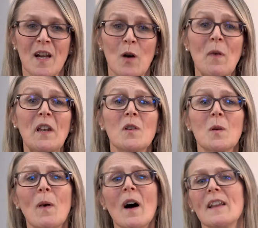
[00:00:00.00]
And we know
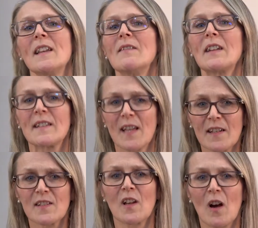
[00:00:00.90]
that pioneering
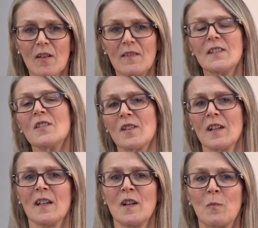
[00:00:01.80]
takes courage.
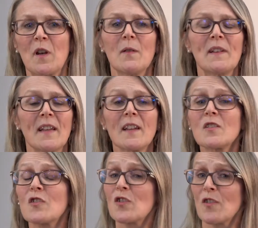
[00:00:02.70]
We know it
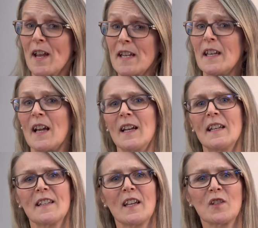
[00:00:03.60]
takes training and
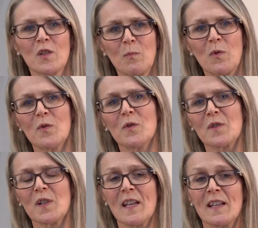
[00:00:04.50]
it takes
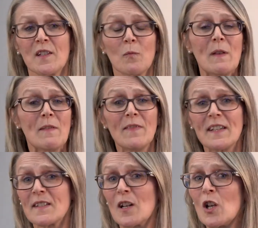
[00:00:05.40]
support. So we've
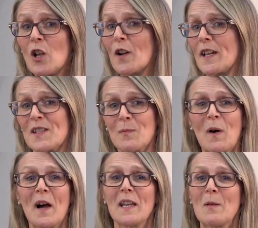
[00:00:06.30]
invested a lot into
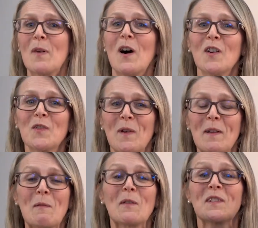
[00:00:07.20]
Pioneer
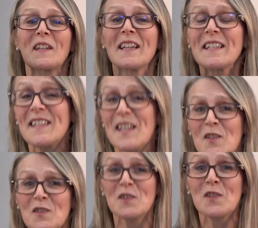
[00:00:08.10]
Pathway. We want to
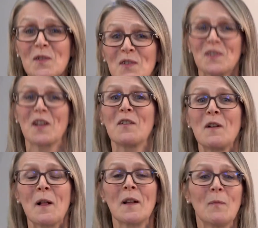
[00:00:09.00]
continue to do so.
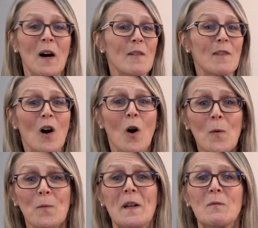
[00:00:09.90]
Part of our
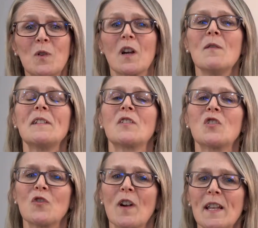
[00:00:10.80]
offering will go into
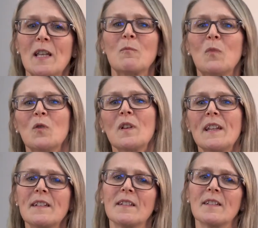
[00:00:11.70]
training more
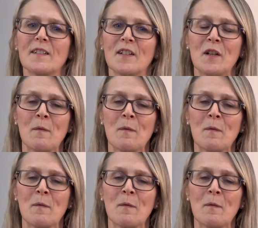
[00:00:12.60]
leaders.